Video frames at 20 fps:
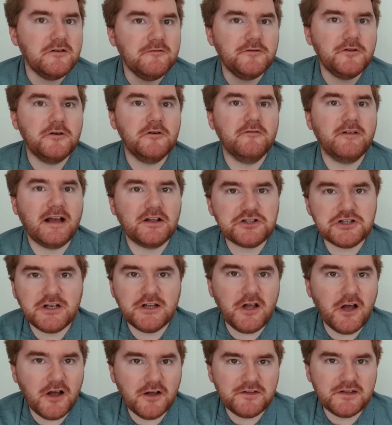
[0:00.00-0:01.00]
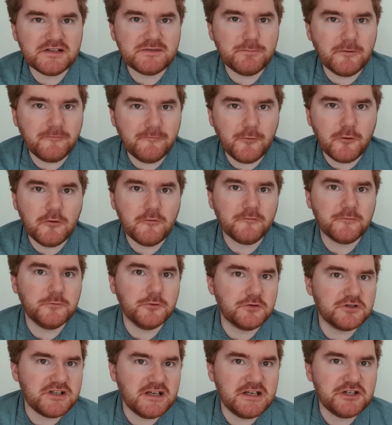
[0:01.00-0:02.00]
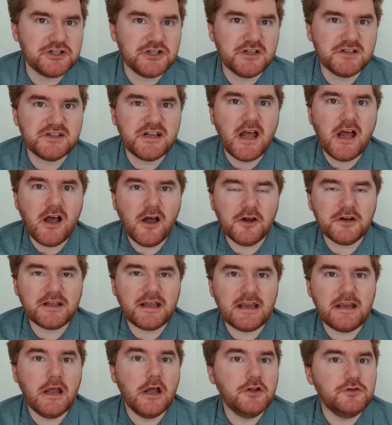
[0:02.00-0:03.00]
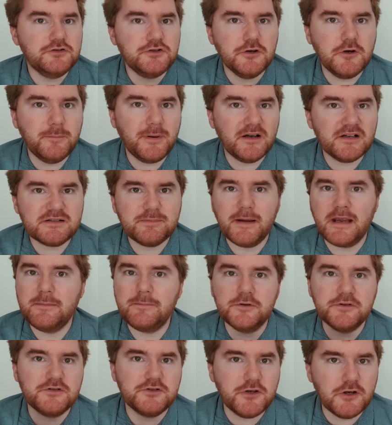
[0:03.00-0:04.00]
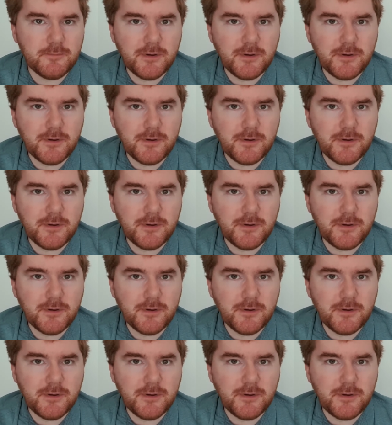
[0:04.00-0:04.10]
of you have actually heard this before from your teachers. Okay, do past papers, do